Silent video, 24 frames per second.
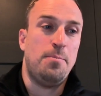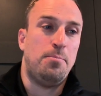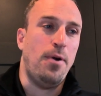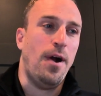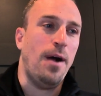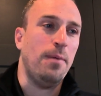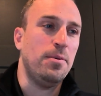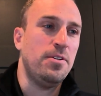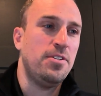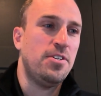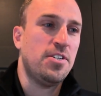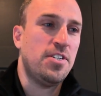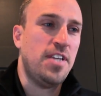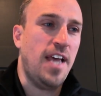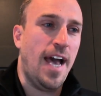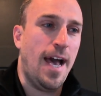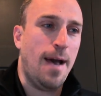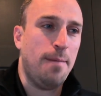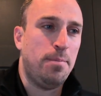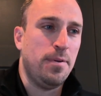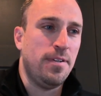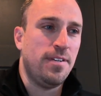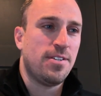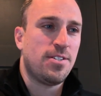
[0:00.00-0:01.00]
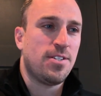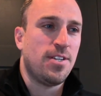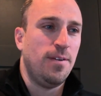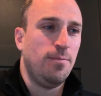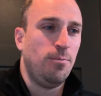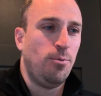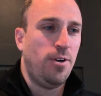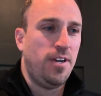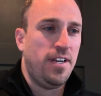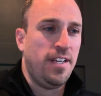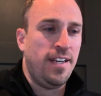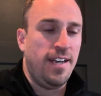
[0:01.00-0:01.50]
it probably just happened
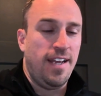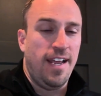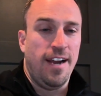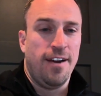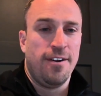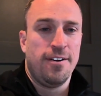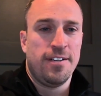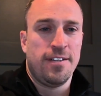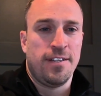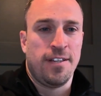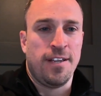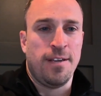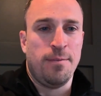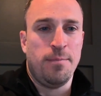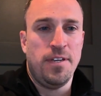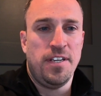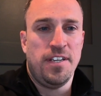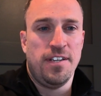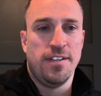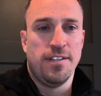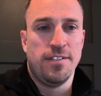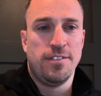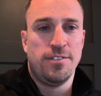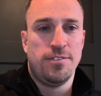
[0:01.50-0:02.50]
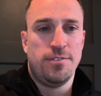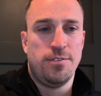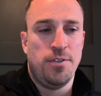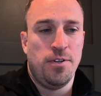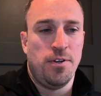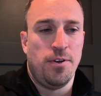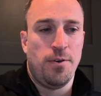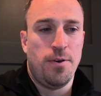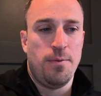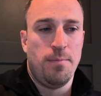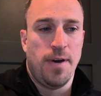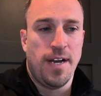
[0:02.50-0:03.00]
somewhat inherently because,
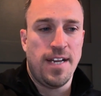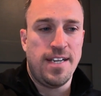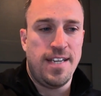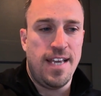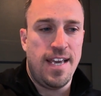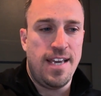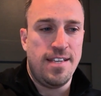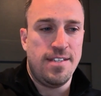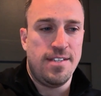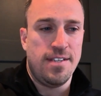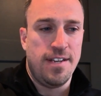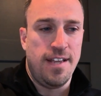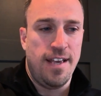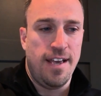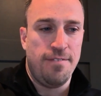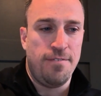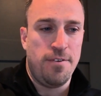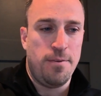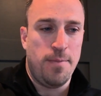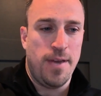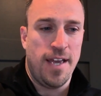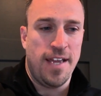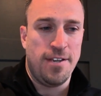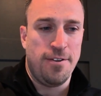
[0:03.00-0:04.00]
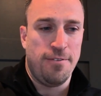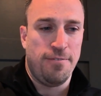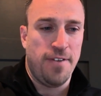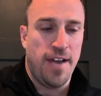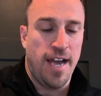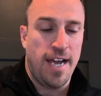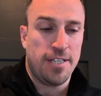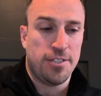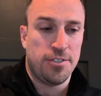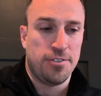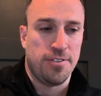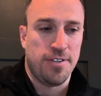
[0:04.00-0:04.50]
in my days in heavy
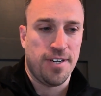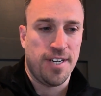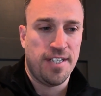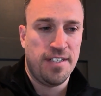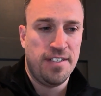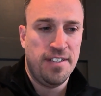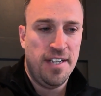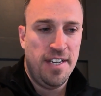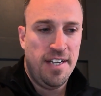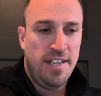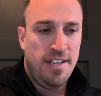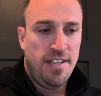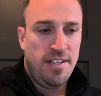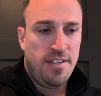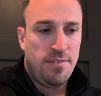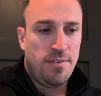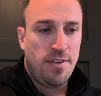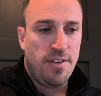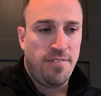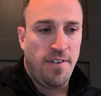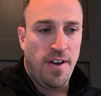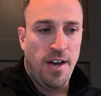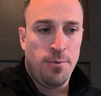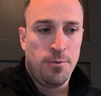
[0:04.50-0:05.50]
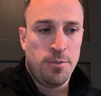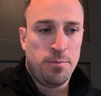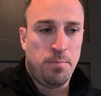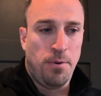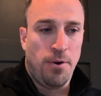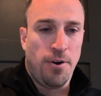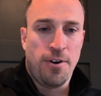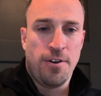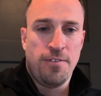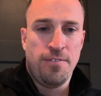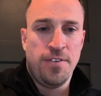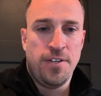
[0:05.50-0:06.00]
manufacturing, if I was
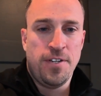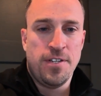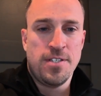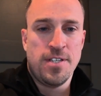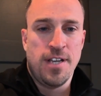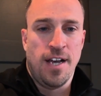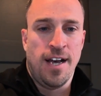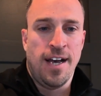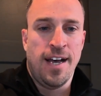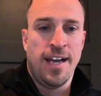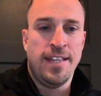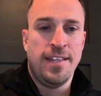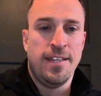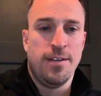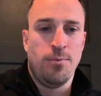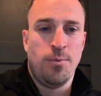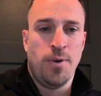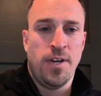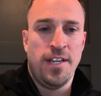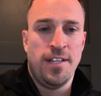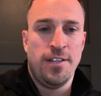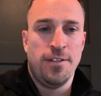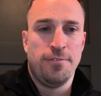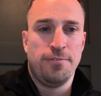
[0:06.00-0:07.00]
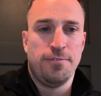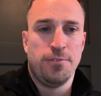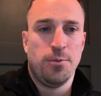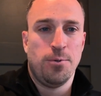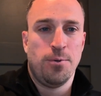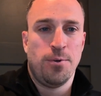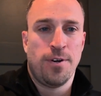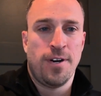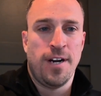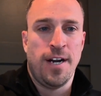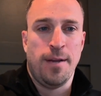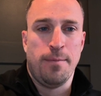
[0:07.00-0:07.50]
part of a design that went in the
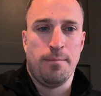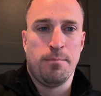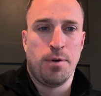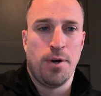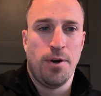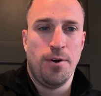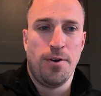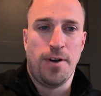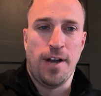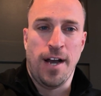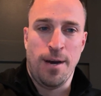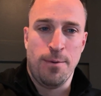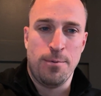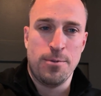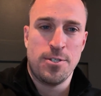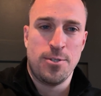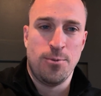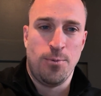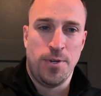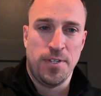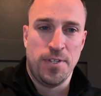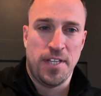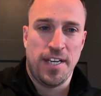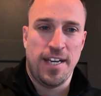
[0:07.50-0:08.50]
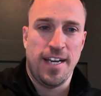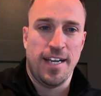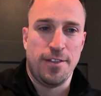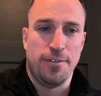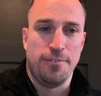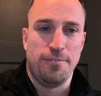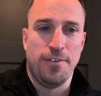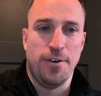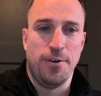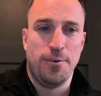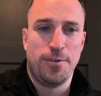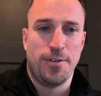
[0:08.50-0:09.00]
floor and it broke, I was the one that got
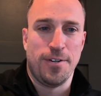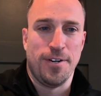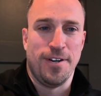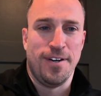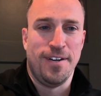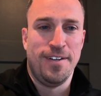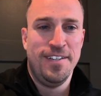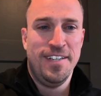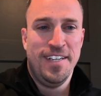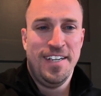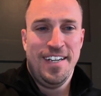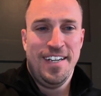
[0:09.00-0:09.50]
the phone call.